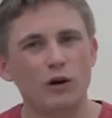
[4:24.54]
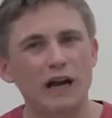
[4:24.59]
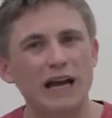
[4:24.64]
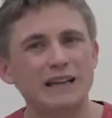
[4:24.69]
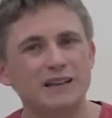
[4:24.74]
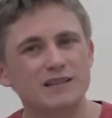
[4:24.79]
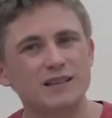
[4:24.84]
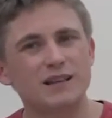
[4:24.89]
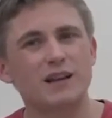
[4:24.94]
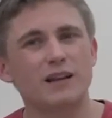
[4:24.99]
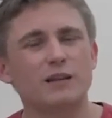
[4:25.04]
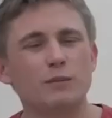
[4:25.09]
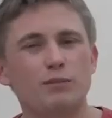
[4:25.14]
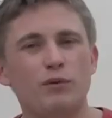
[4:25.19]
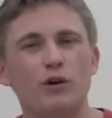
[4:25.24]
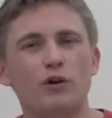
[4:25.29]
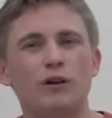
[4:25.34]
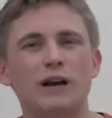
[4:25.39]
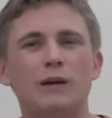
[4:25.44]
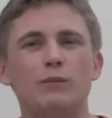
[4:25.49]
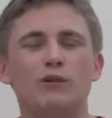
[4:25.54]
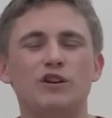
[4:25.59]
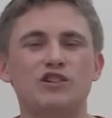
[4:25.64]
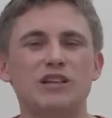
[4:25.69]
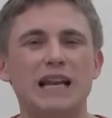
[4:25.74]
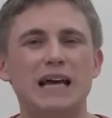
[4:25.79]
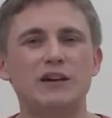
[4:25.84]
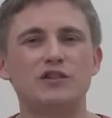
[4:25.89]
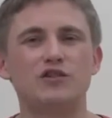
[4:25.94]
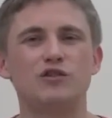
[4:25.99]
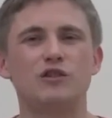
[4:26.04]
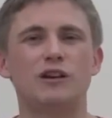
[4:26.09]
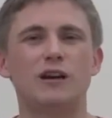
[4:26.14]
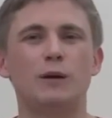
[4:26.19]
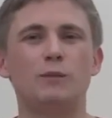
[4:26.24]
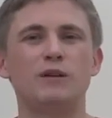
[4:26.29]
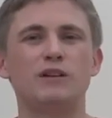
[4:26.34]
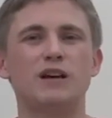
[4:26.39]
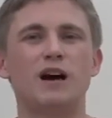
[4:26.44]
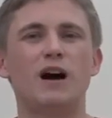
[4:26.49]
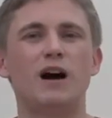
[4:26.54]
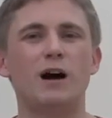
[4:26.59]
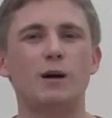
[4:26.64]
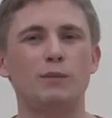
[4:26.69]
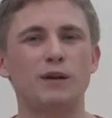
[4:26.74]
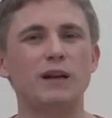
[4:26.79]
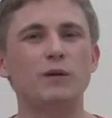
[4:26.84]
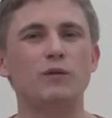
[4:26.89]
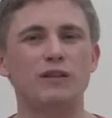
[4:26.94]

And there's another program which allows you to come into harmony